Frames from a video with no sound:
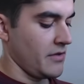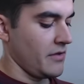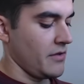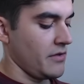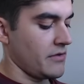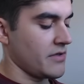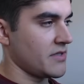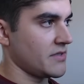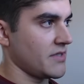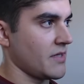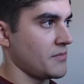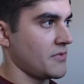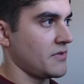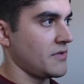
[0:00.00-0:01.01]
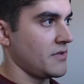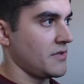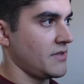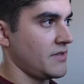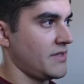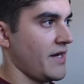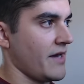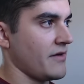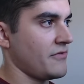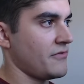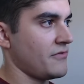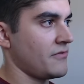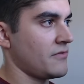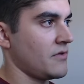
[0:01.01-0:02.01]
You're gonna type
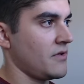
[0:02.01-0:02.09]
def